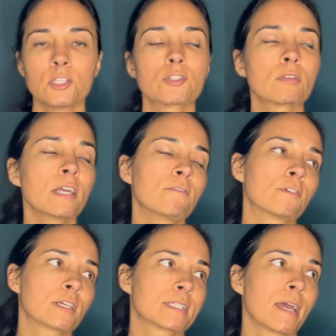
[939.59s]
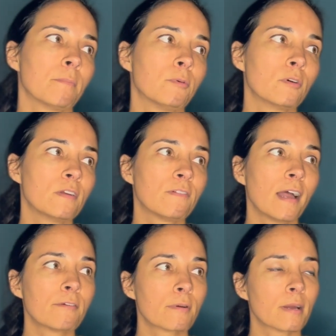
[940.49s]
So like, for example, if
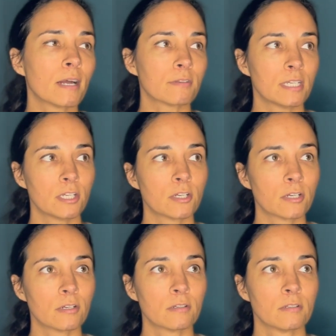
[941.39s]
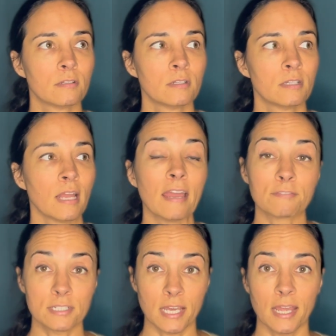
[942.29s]
I were out here
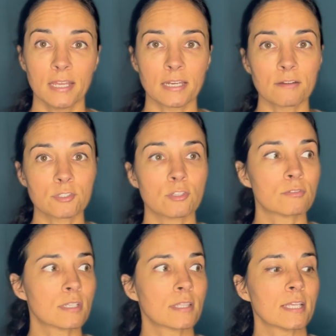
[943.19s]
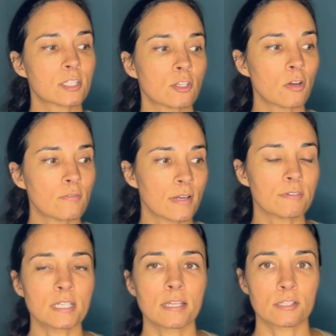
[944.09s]
every day and I was using that stove
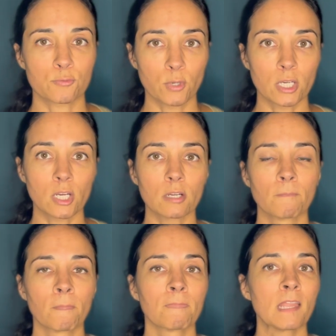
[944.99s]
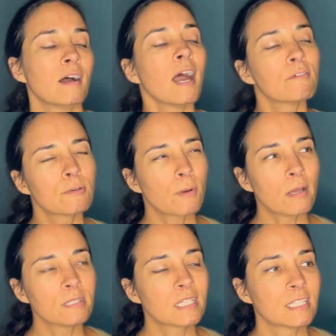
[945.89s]
every day this winter, I would
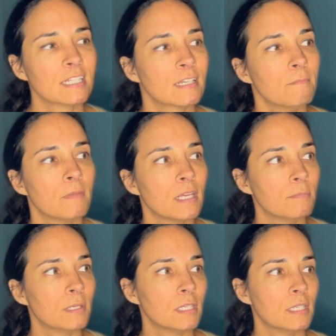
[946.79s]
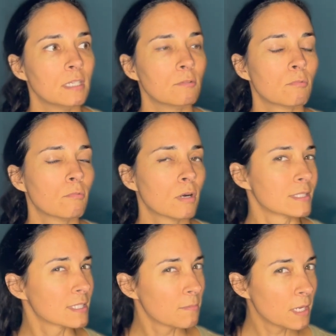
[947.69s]
probably clean it maybe
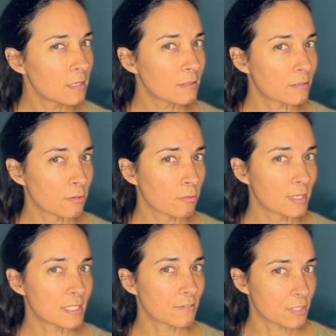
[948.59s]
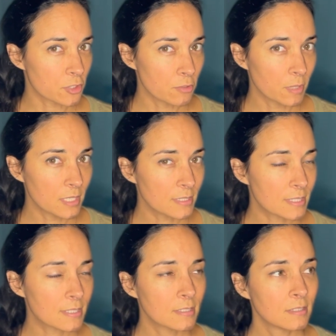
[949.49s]
once a month or once every 2
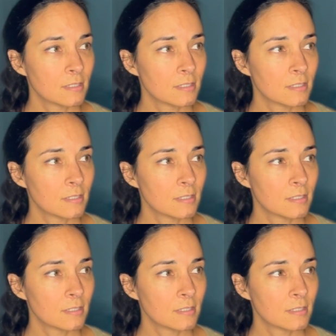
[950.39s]
months.